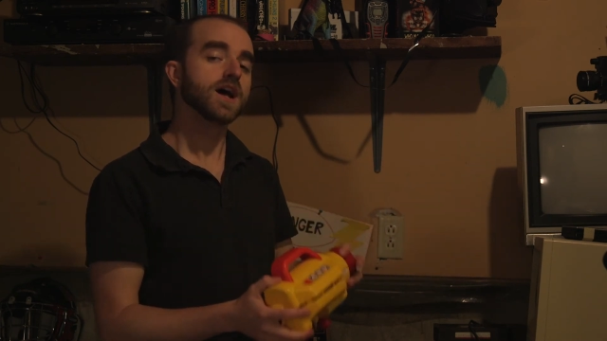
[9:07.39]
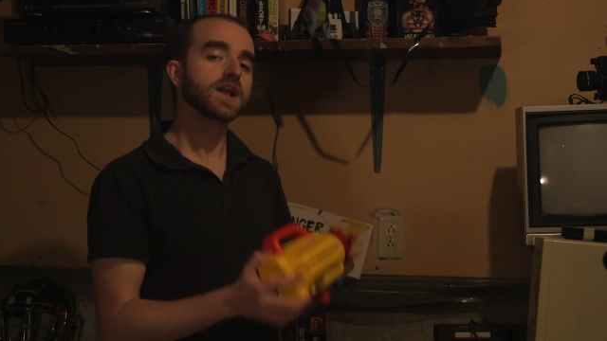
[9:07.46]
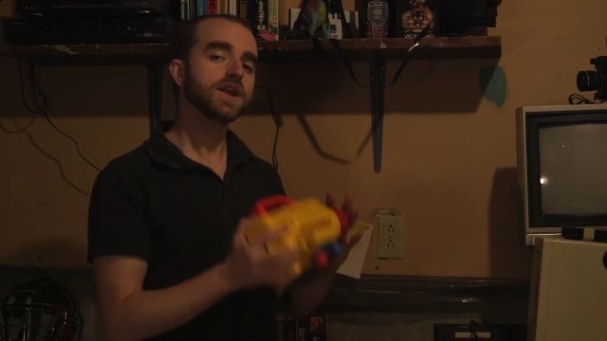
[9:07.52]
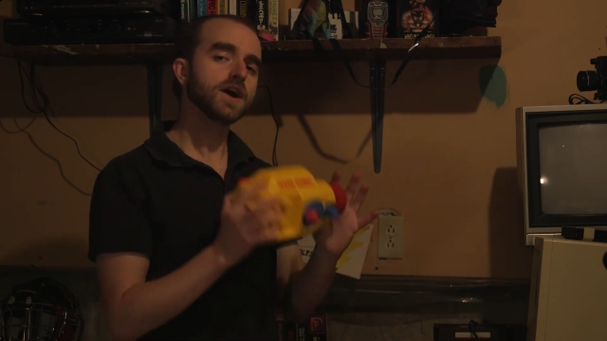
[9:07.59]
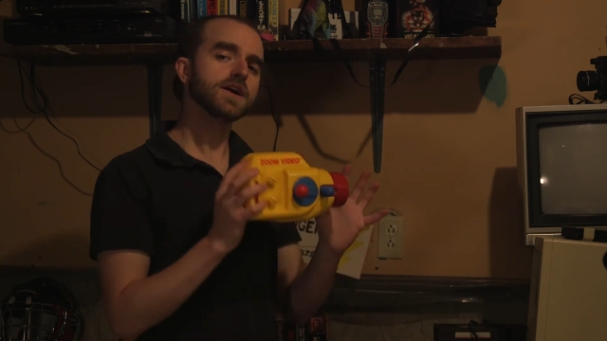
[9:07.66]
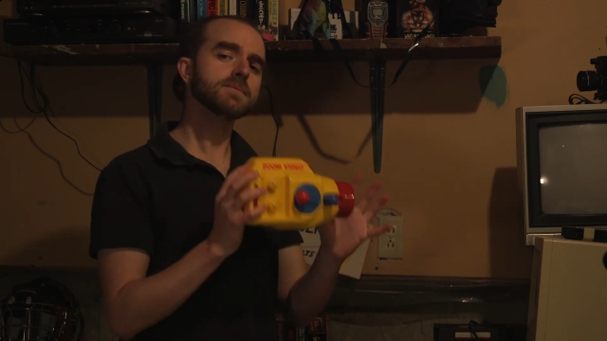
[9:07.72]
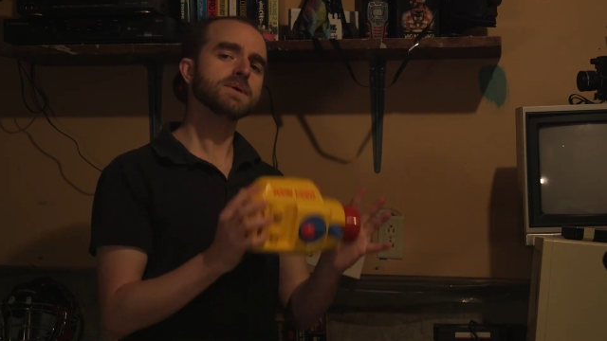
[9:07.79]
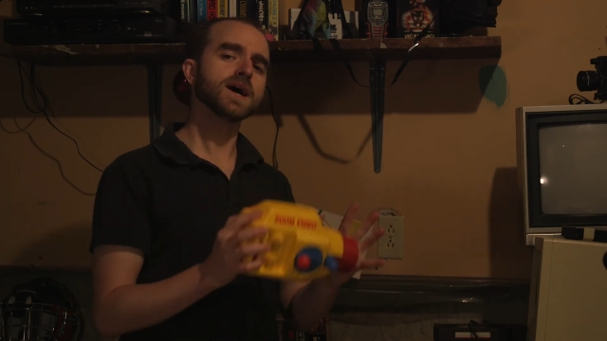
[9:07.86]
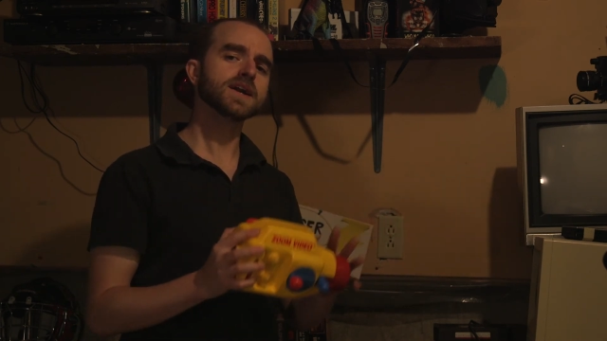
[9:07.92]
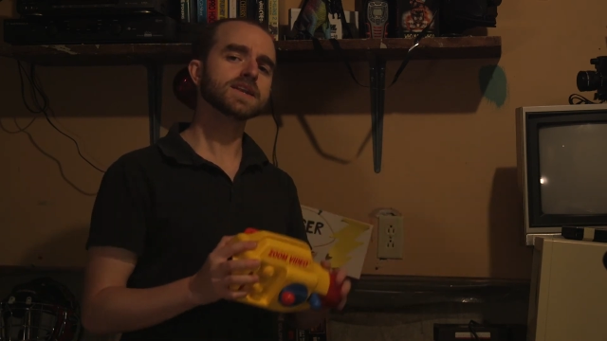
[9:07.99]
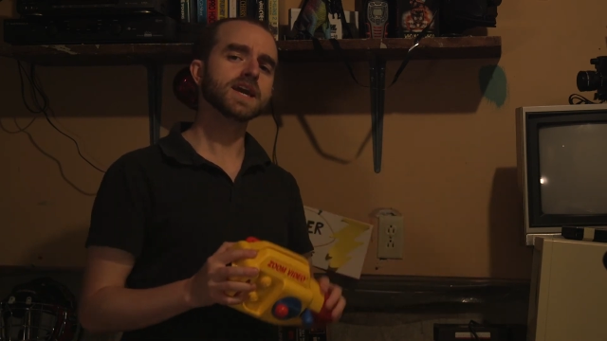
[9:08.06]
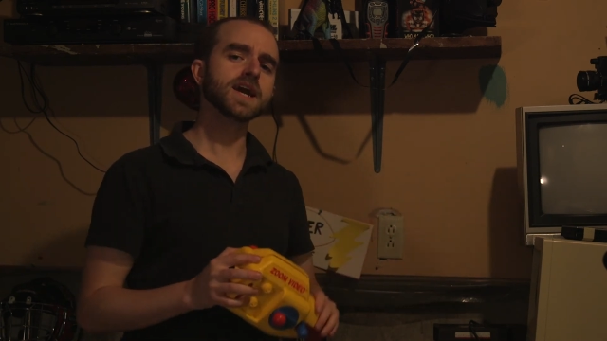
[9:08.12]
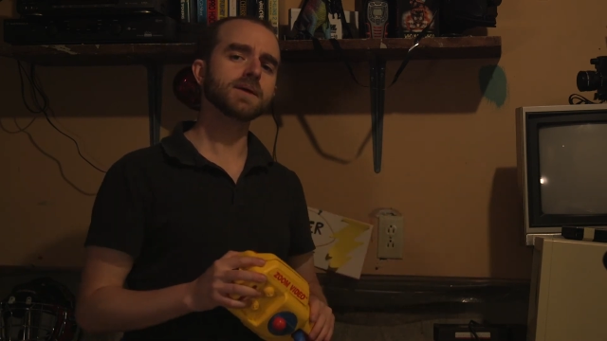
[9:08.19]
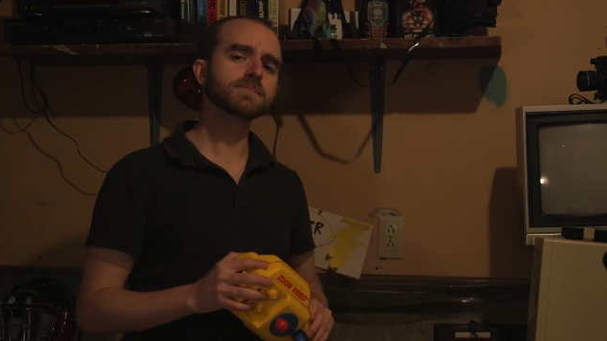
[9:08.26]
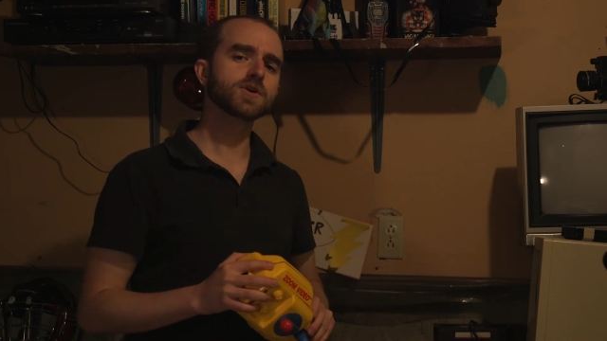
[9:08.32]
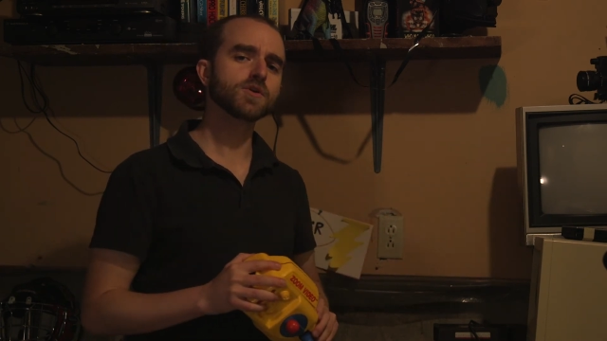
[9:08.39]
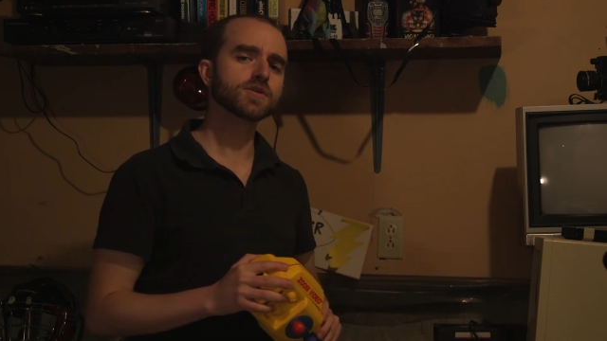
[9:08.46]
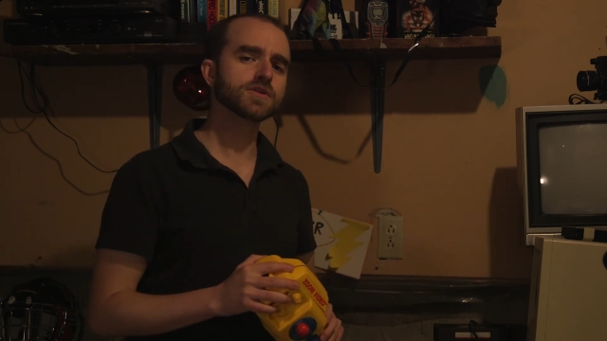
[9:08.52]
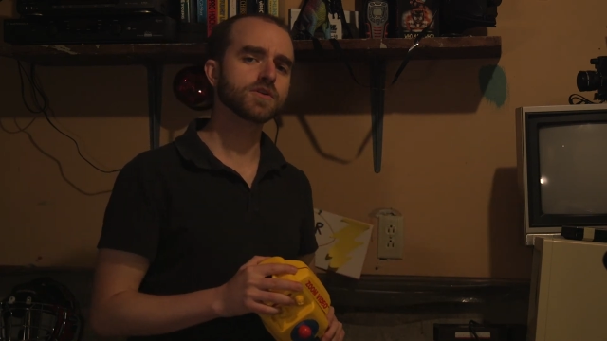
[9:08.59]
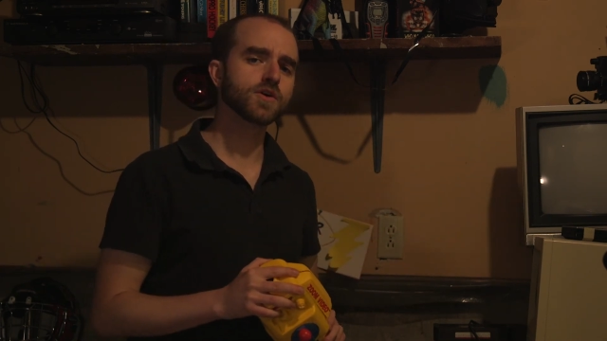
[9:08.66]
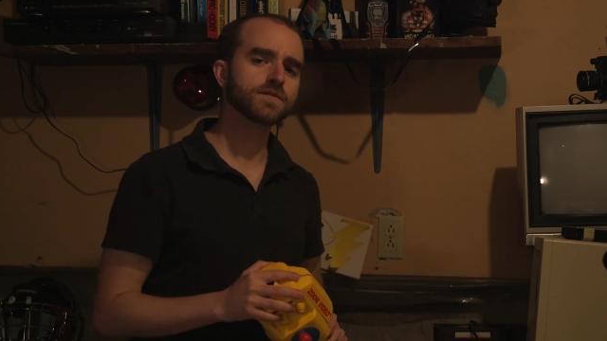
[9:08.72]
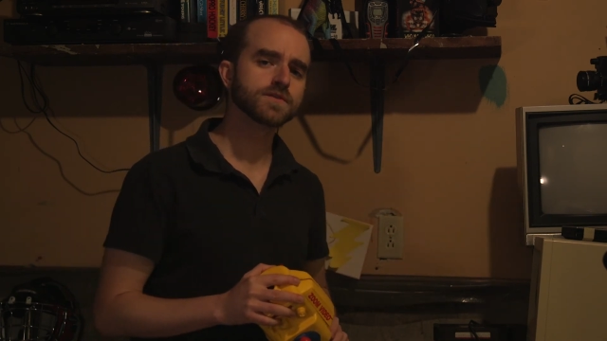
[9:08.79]
Not a bad
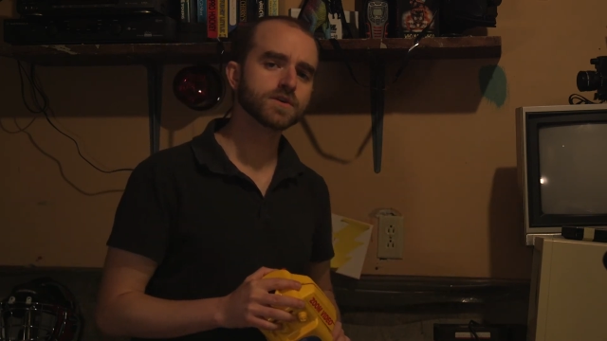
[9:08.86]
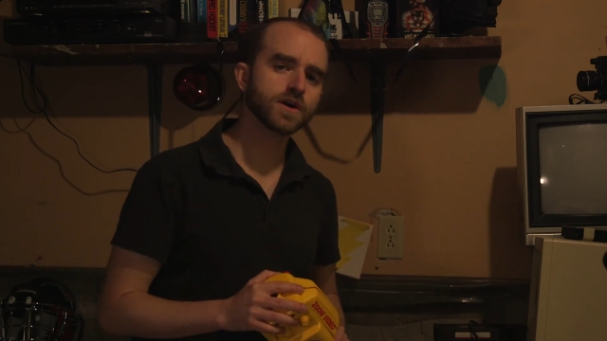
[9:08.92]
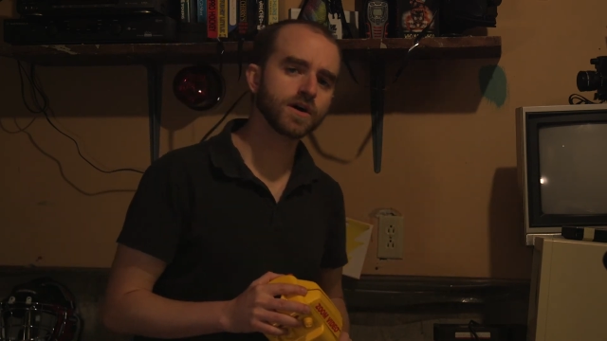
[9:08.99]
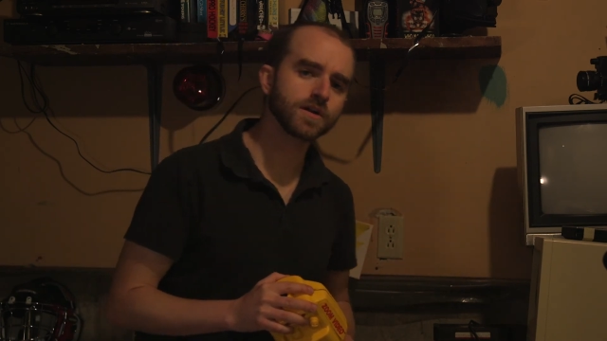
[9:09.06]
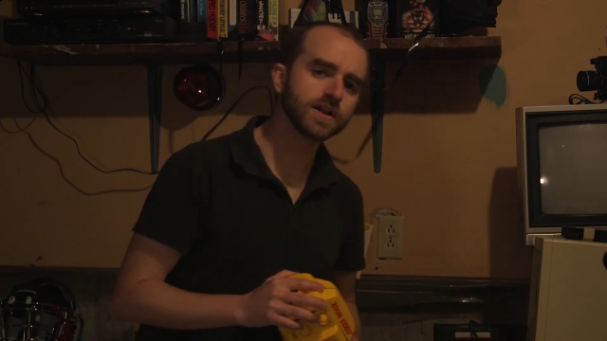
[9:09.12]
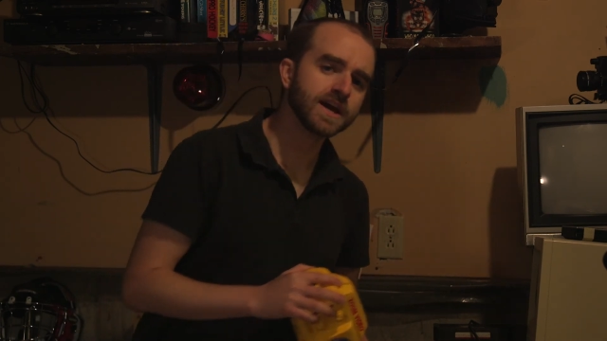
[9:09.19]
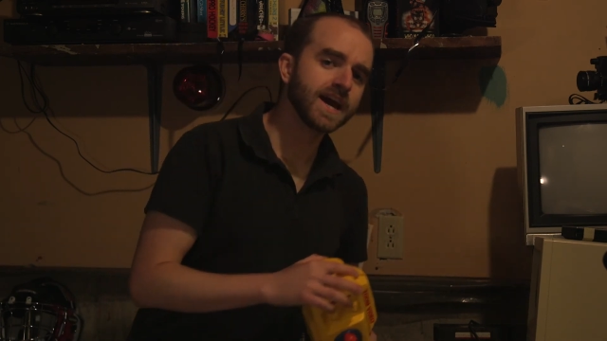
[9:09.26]
camcorder overall,